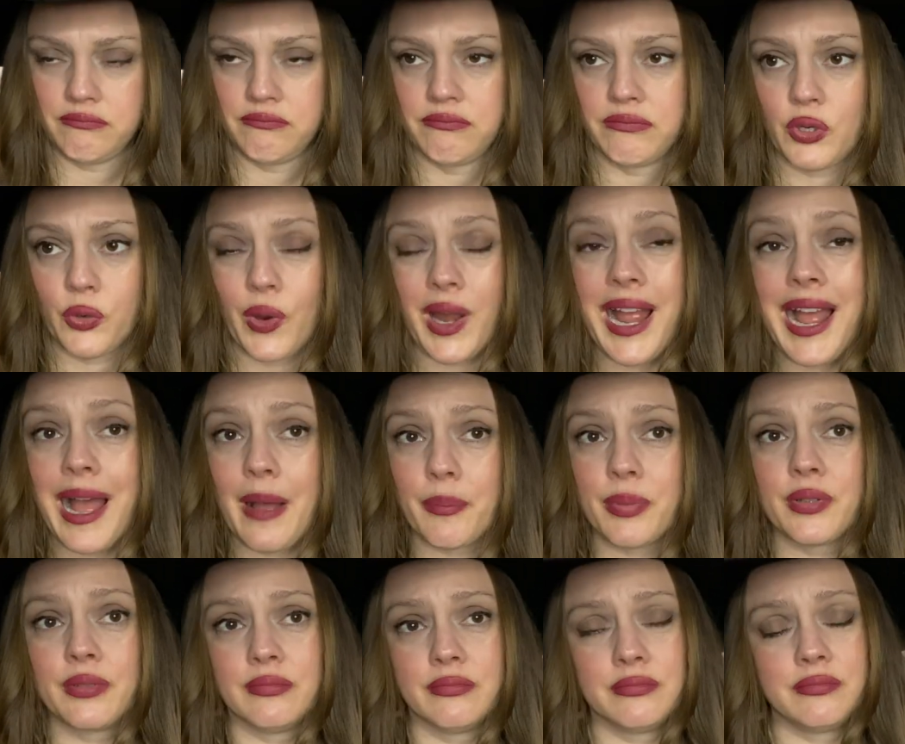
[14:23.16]
crap.
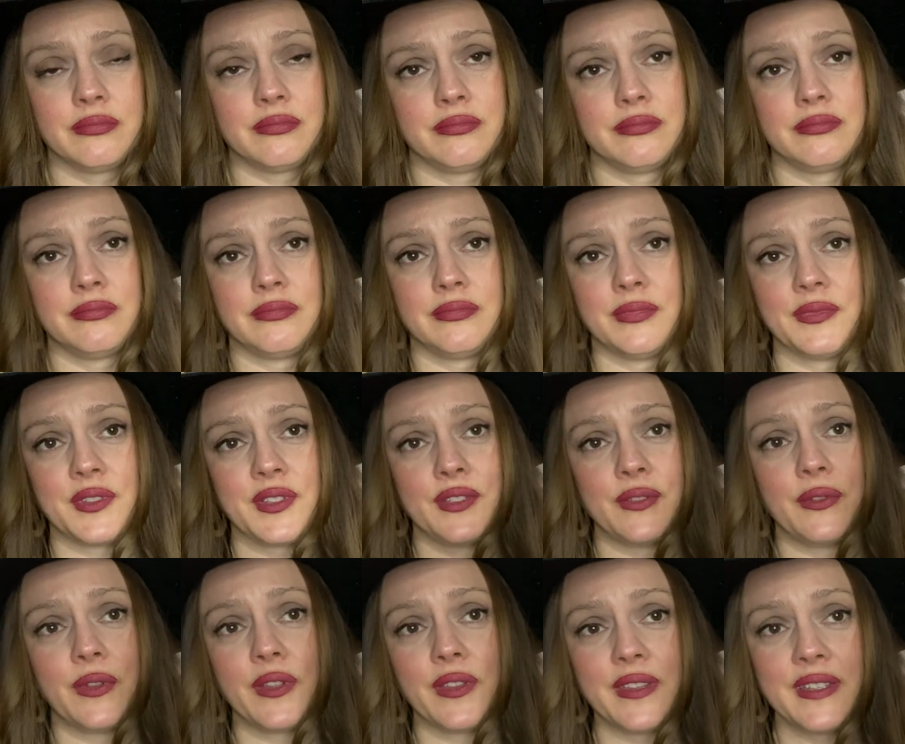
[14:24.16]
I've still
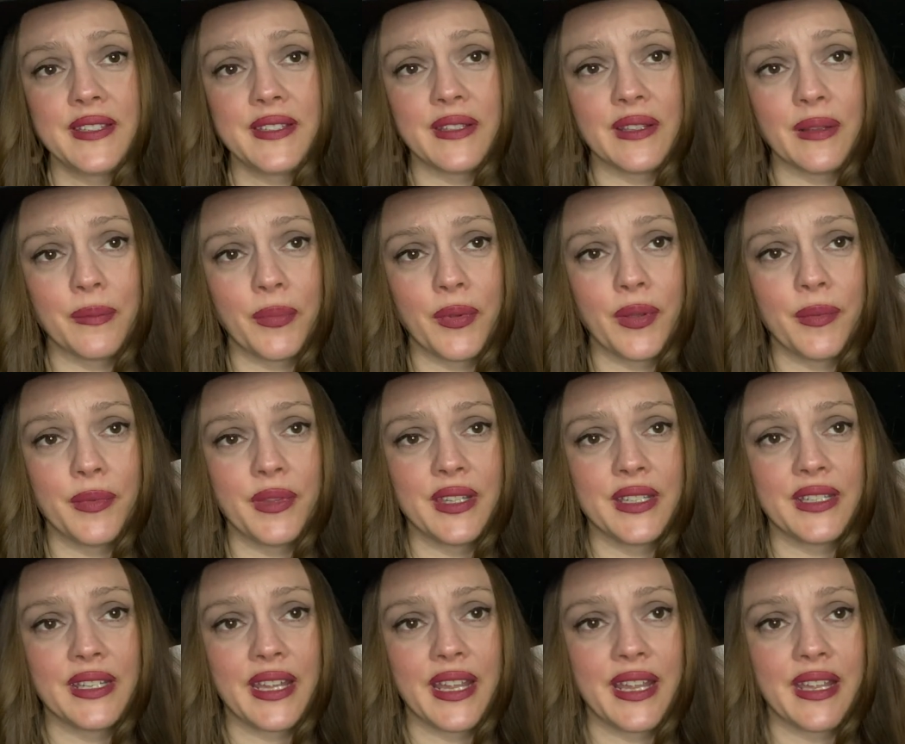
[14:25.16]
got this at the bottom of the
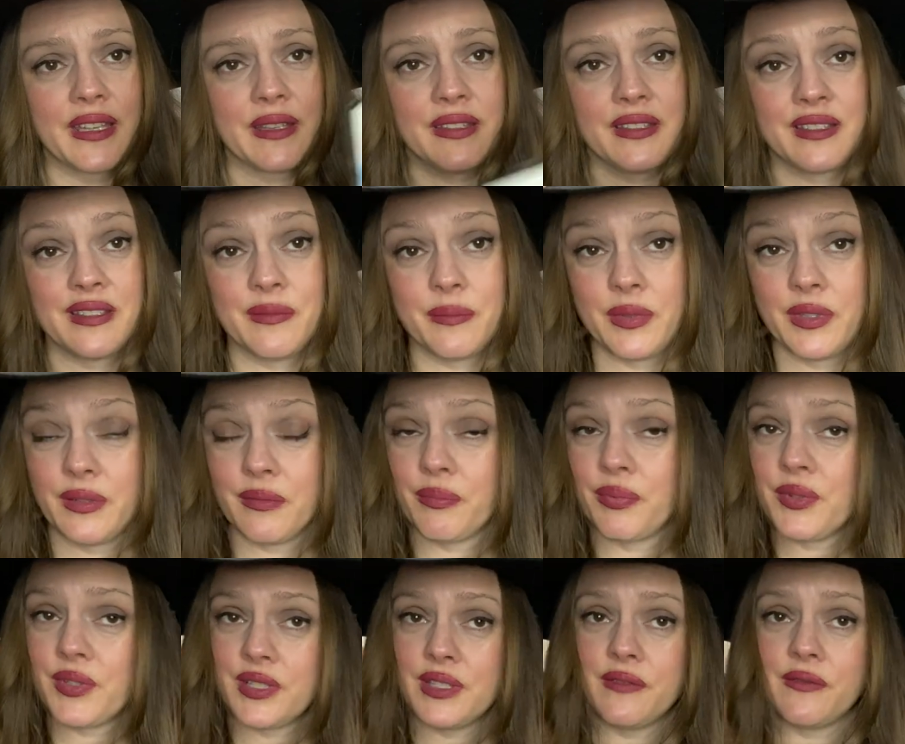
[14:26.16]
deck. This has been a
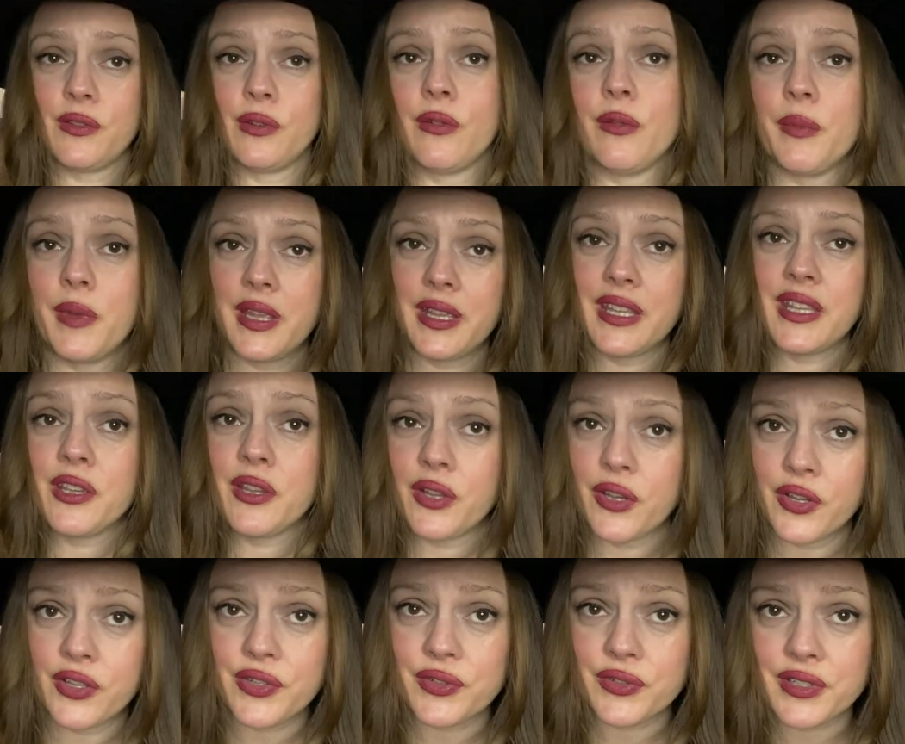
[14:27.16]
prison of your own making. You
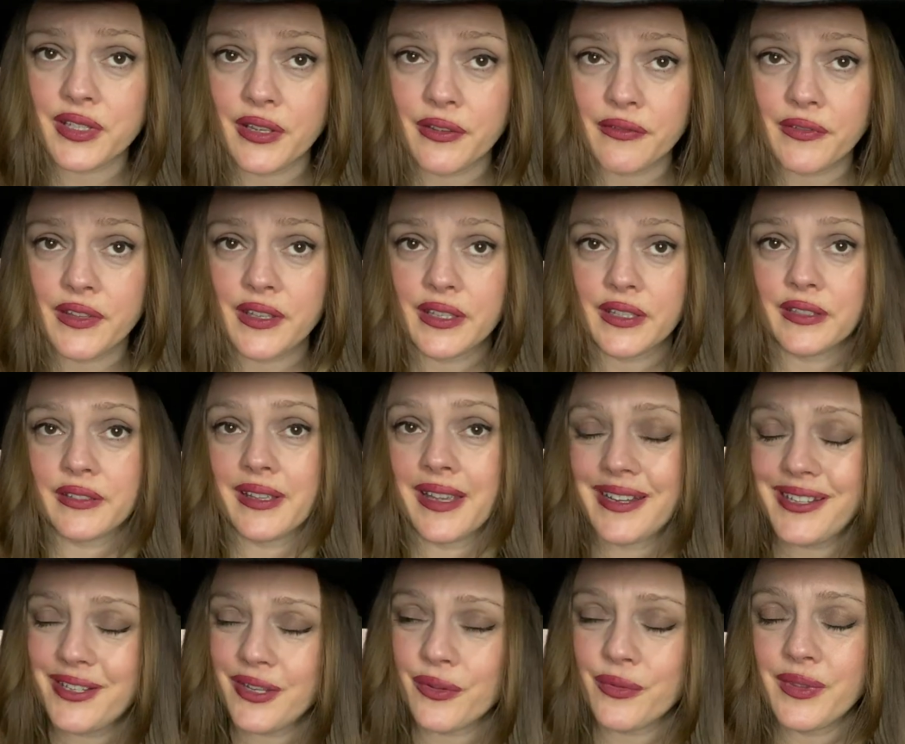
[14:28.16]
got yourself here. I
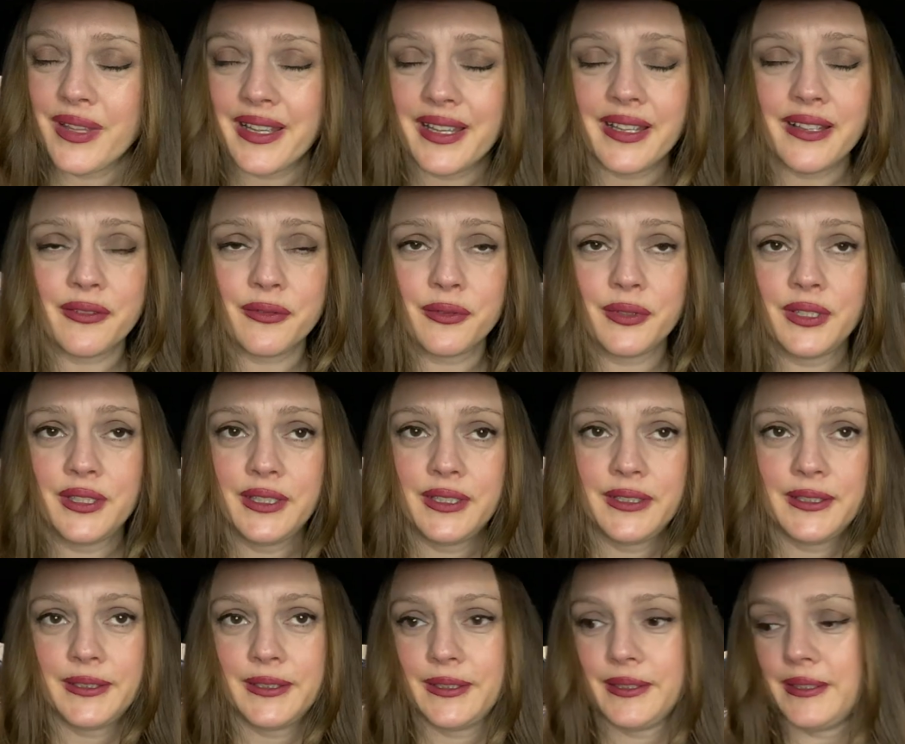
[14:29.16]
know that.
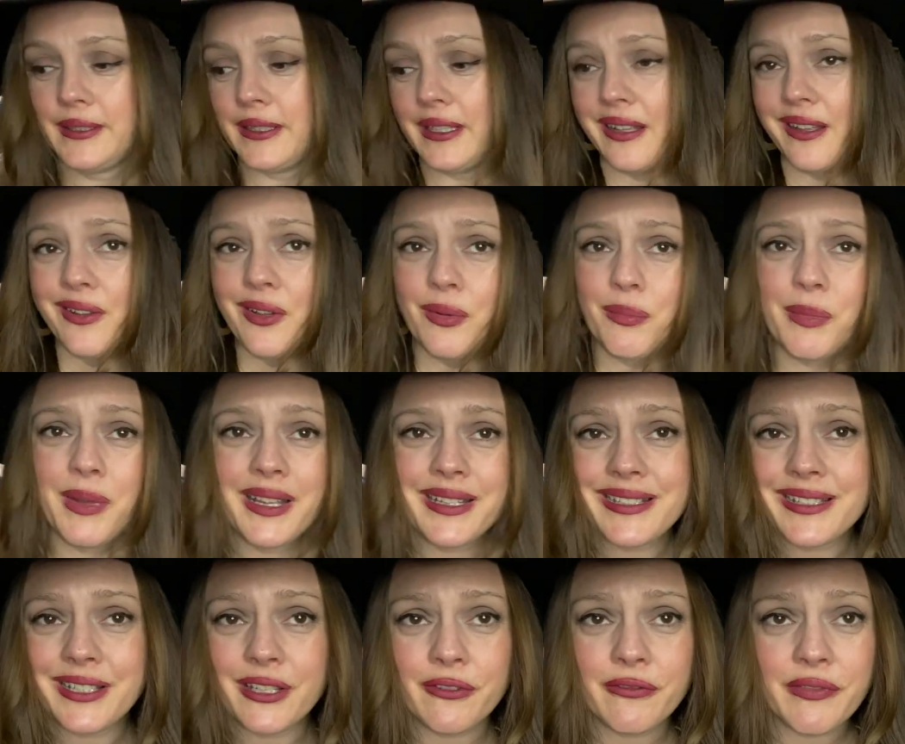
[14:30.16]
I got
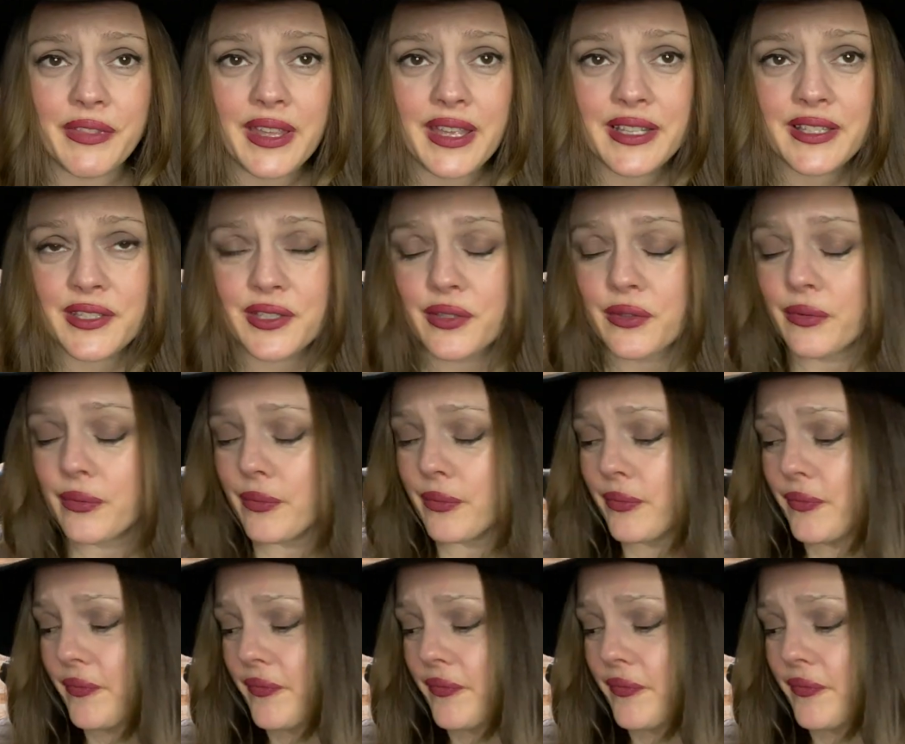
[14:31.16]
myself there too.